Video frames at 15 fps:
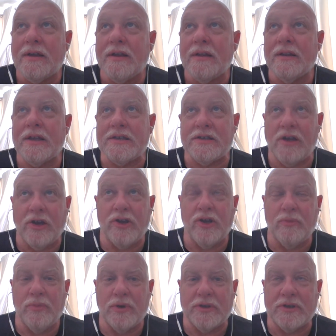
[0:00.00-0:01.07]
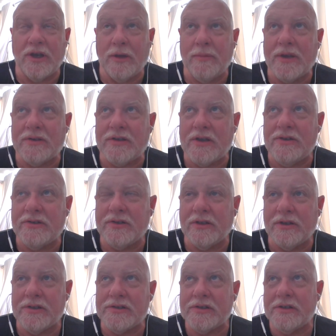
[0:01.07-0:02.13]
less audiobook time because I used to
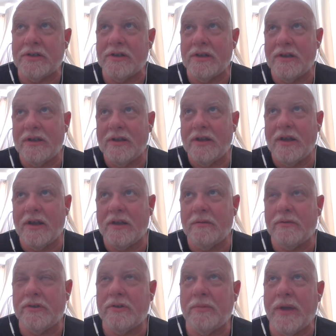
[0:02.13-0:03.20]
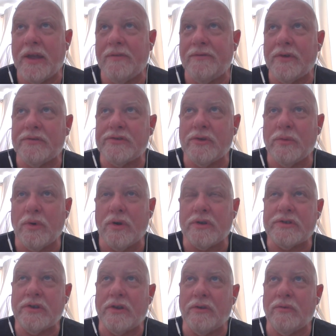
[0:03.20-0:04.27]
listen uh, to my headphones at work,
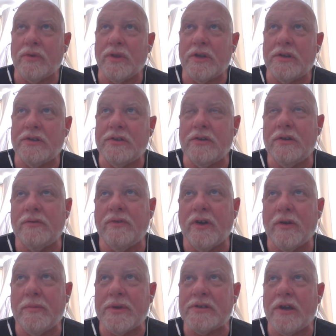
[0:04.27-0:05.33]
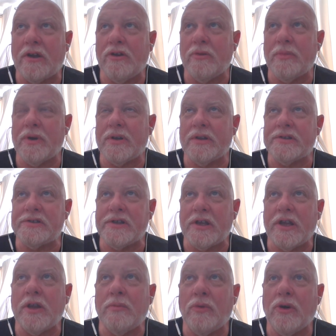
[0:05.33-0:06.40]
so I don't really do very much audiobook listening
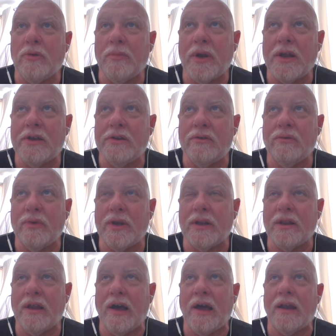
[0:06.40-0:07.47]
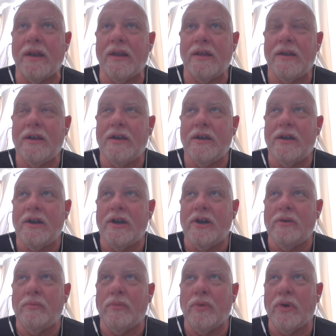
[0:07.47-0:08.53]
anymore, but I do read a lot
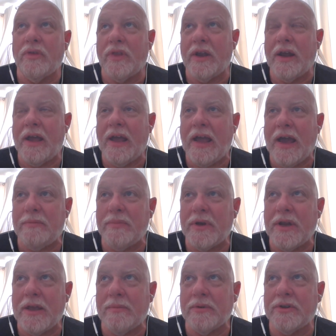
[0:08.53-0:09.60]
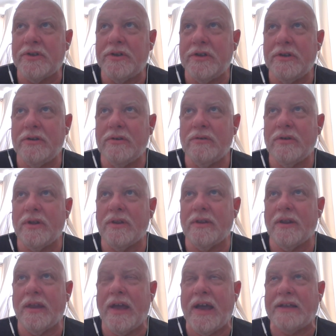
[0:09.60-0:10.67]
more than I had been able to do in
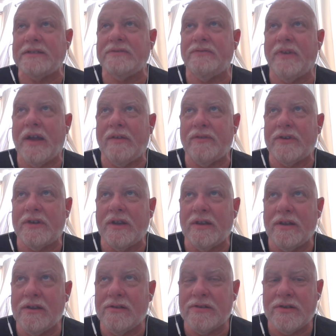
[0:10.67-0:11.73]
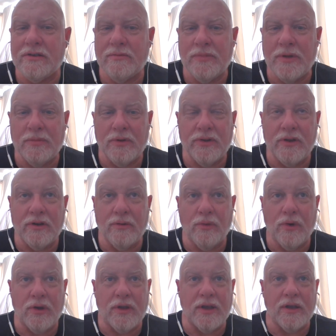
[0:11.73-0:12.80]
the last five or ten years. And you people that are
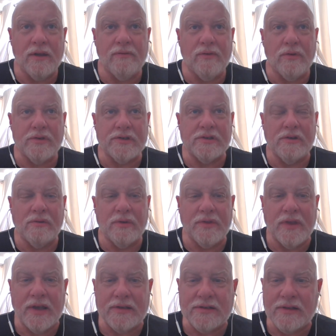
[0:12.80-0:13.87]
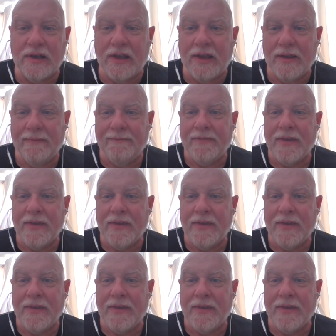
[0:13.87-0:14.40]
working, of course, know what that's like.